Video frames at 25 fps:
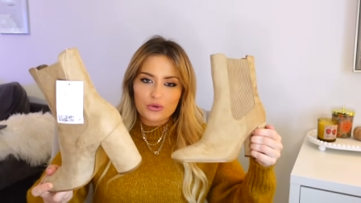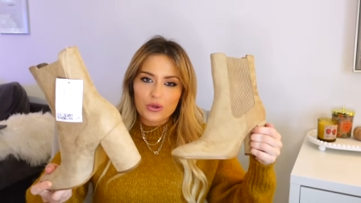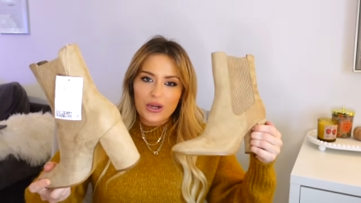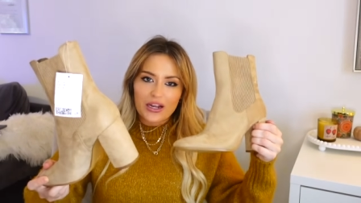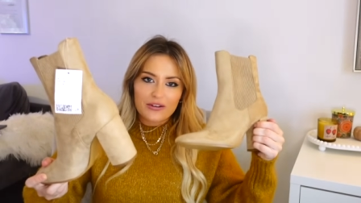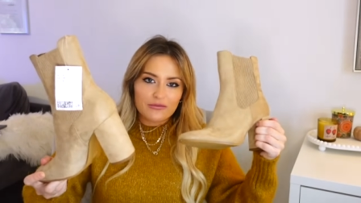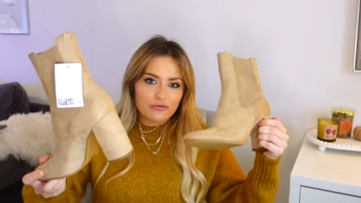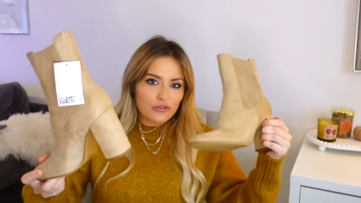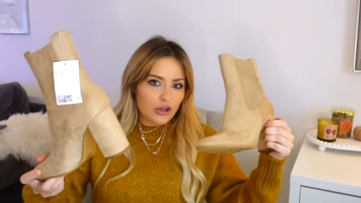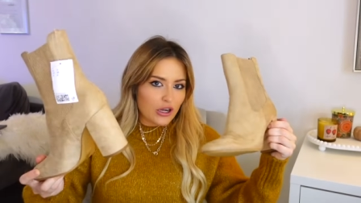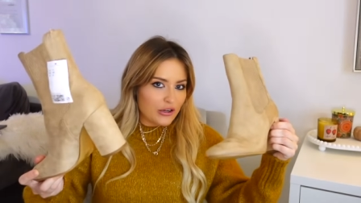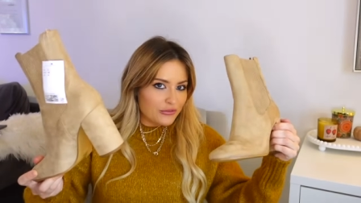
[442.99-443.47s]

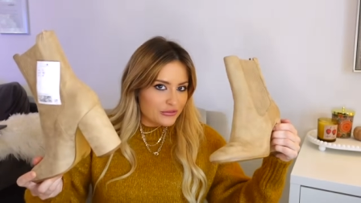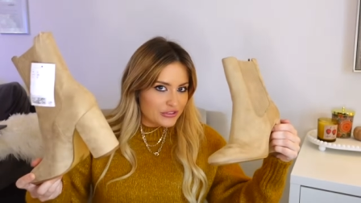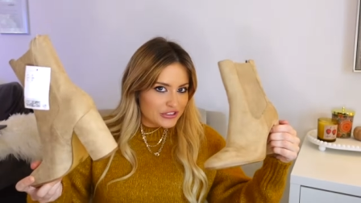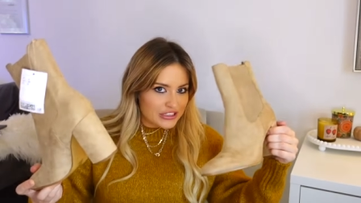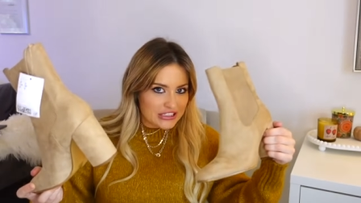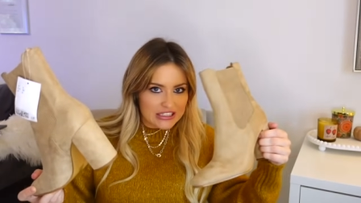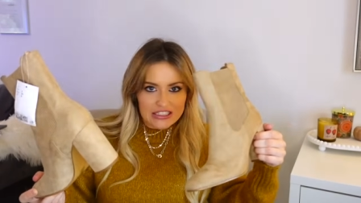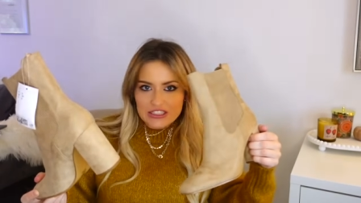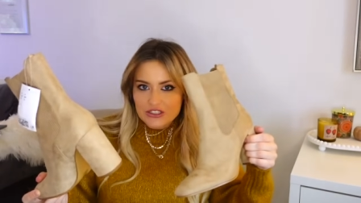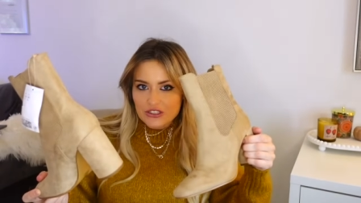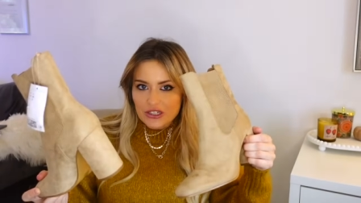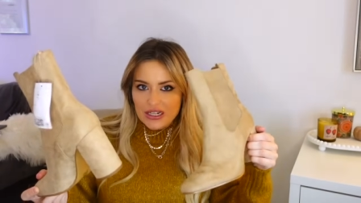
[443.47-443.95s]
I've
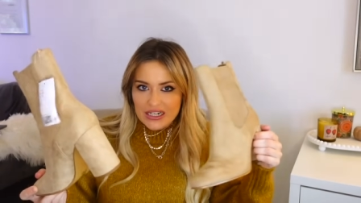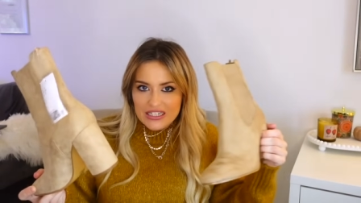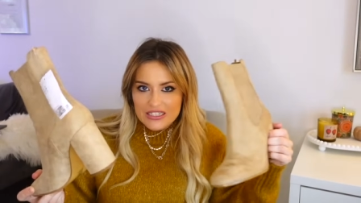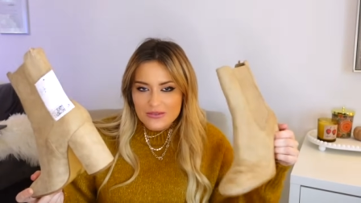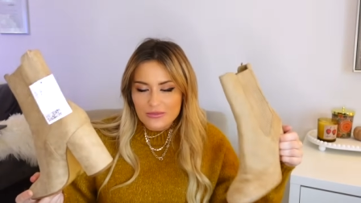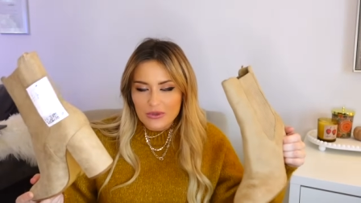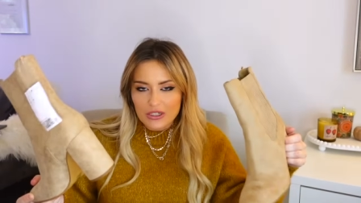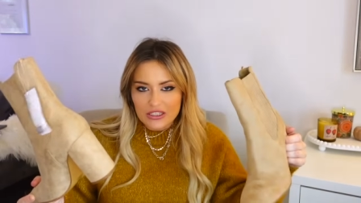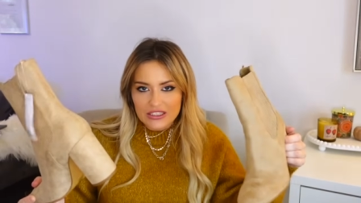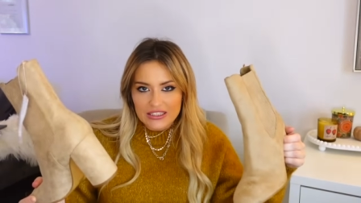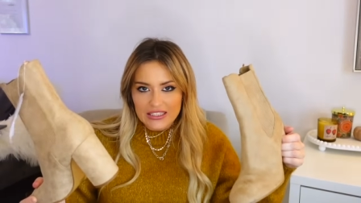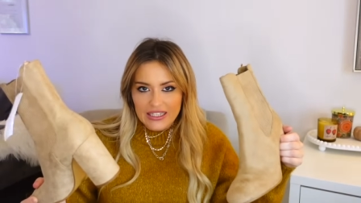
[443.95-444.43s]
obviously tried
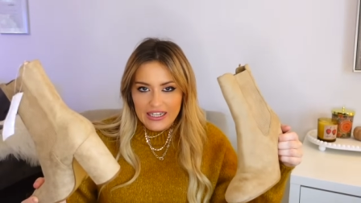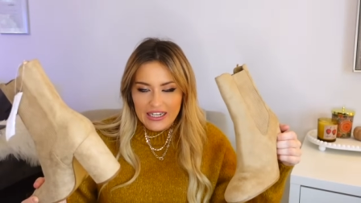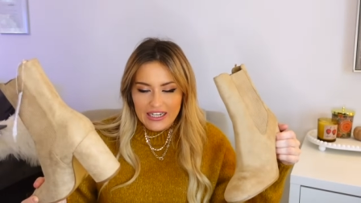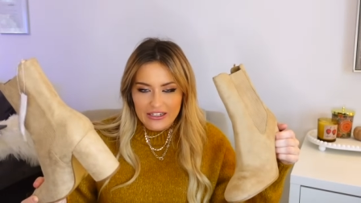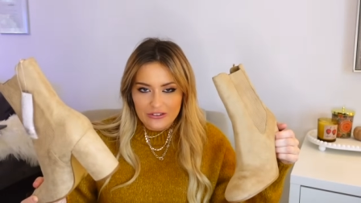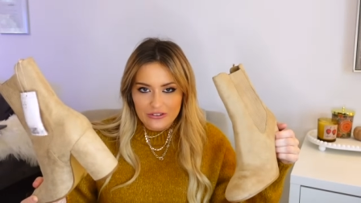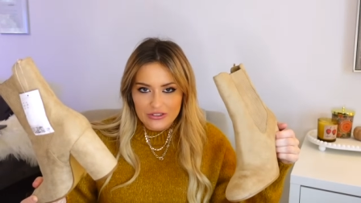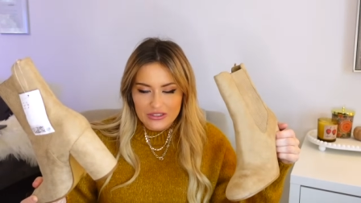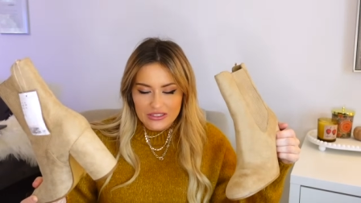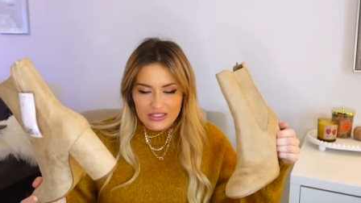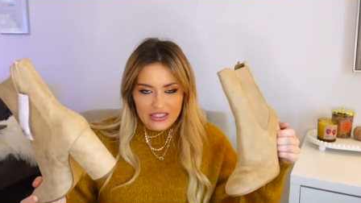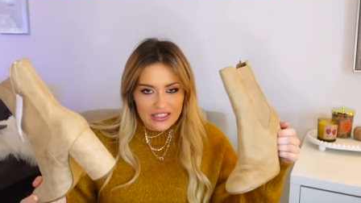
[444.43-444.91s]
them on in the
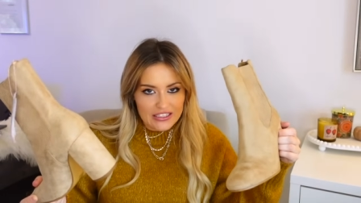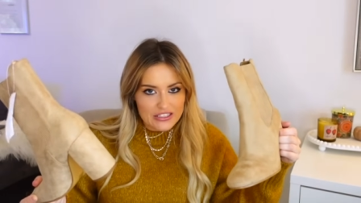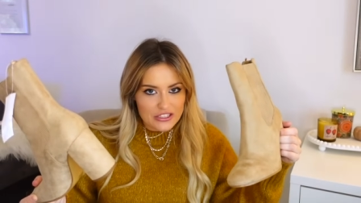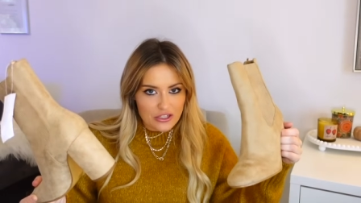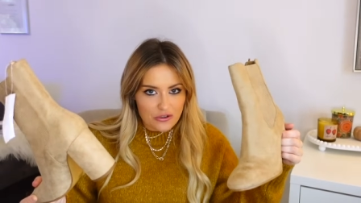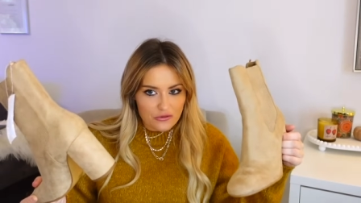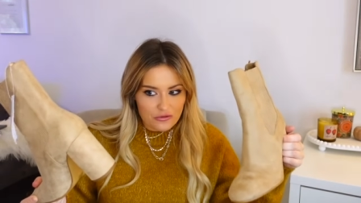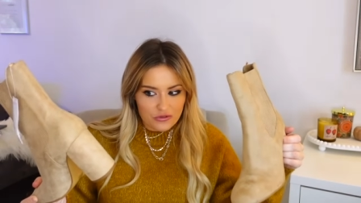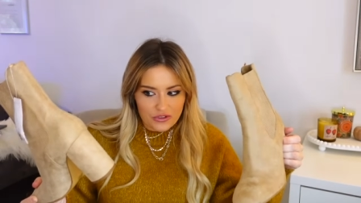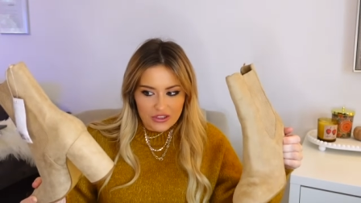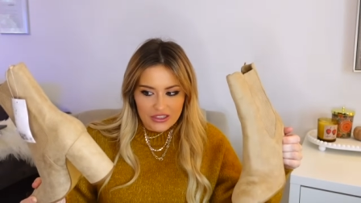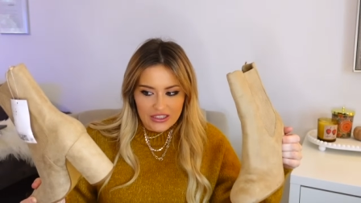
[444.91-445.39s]
house and they
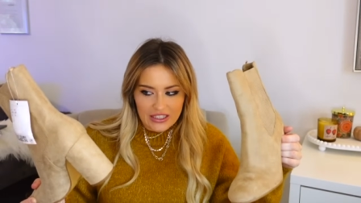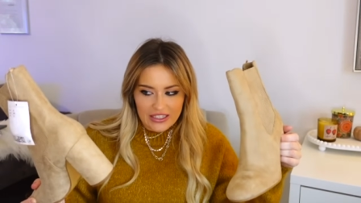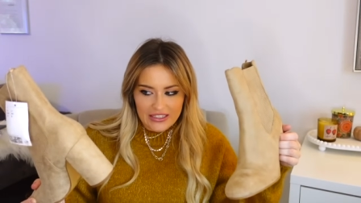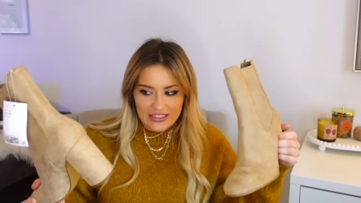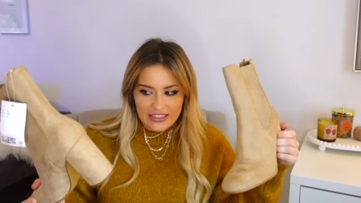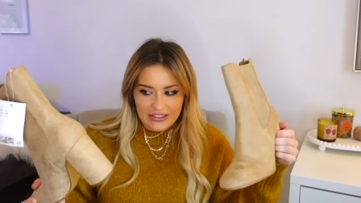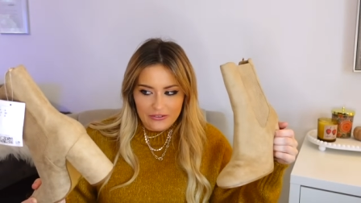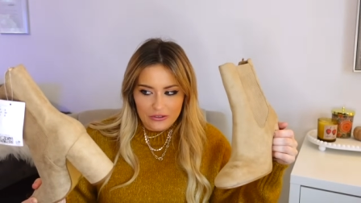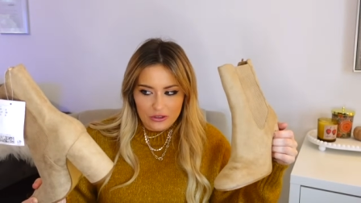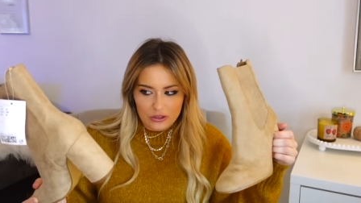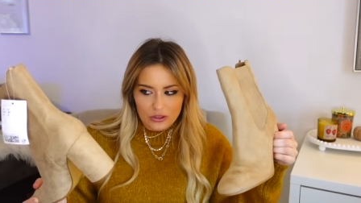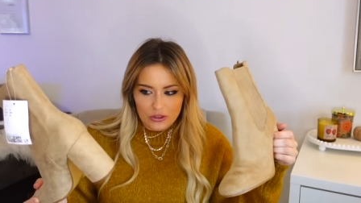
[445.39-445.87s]
don't feel like
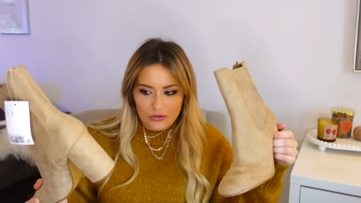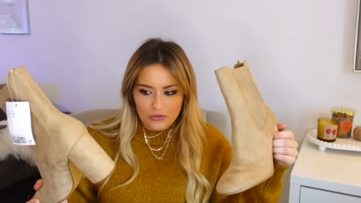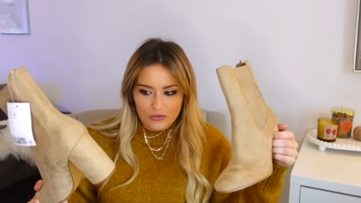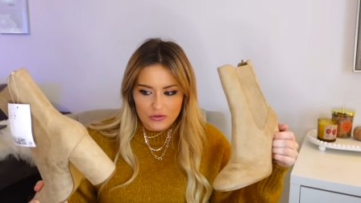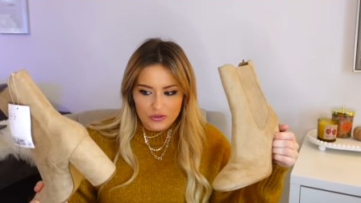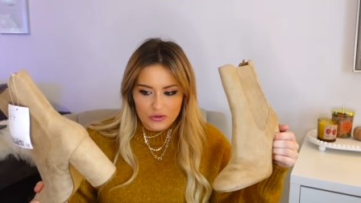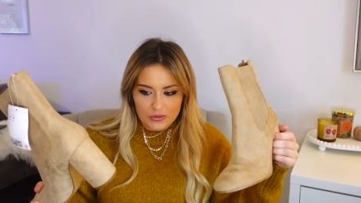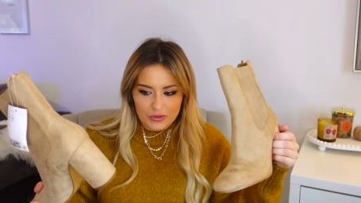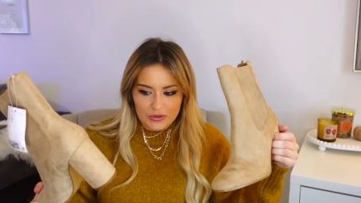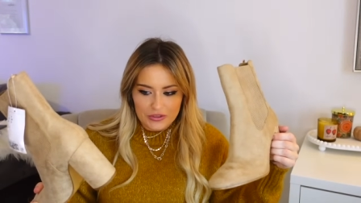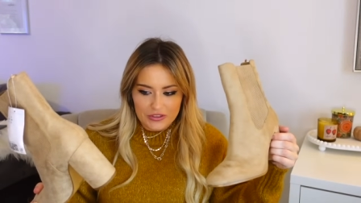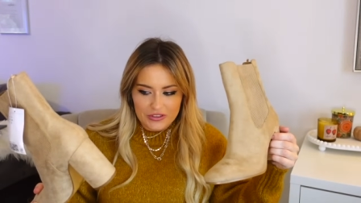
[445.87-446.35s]
they're
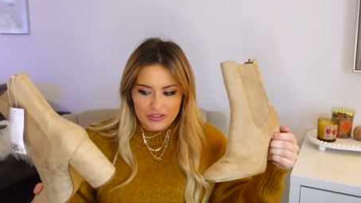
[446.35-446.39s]
uncomfortable,